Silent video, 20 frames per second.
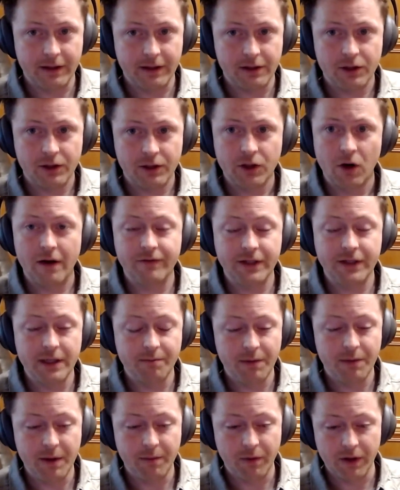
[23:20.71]
So I've seen
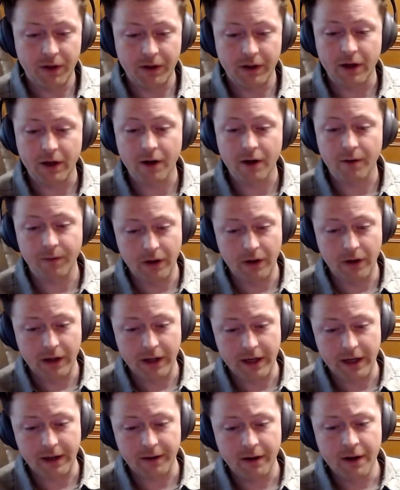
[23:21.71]
people in the
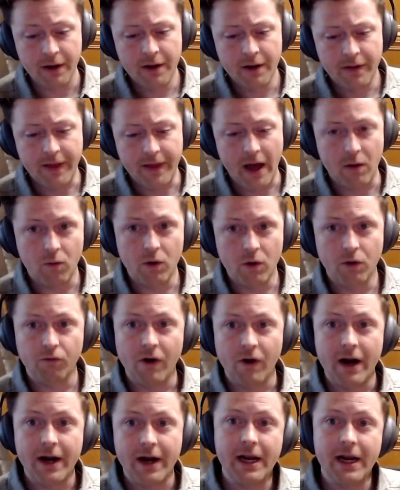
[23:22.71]
community that will
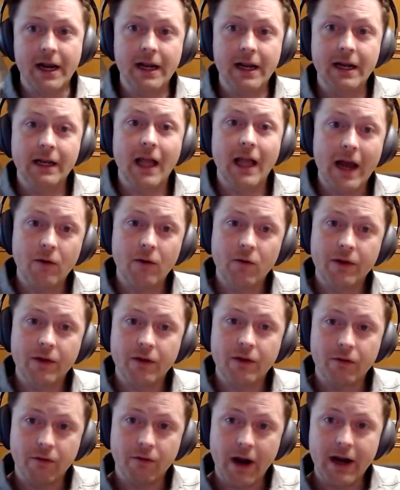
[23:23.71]
run it in line with the
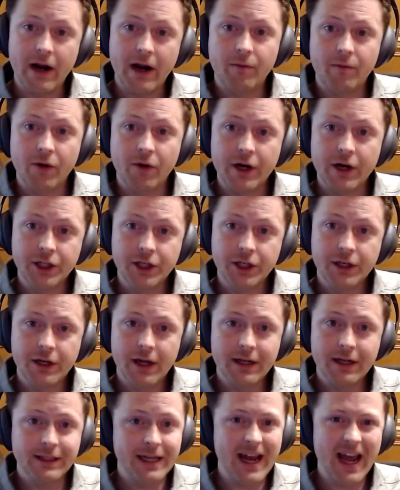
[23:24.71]
write operation
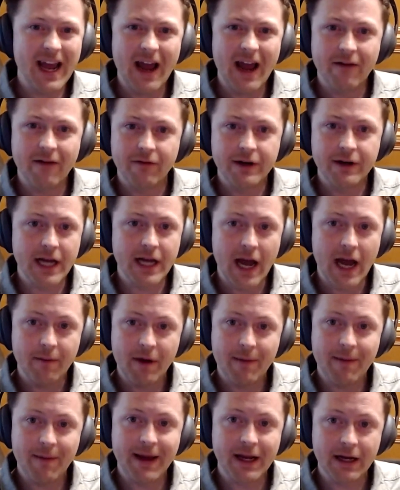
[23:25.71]
and say, every time I
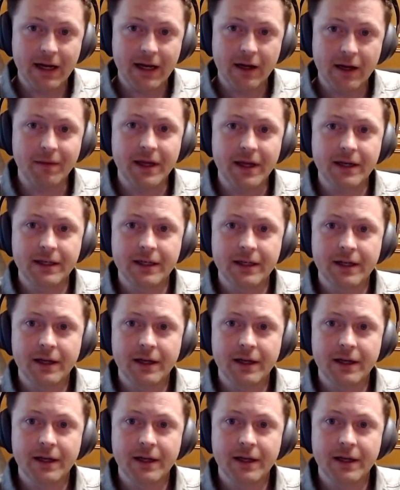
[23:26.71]
make a commit,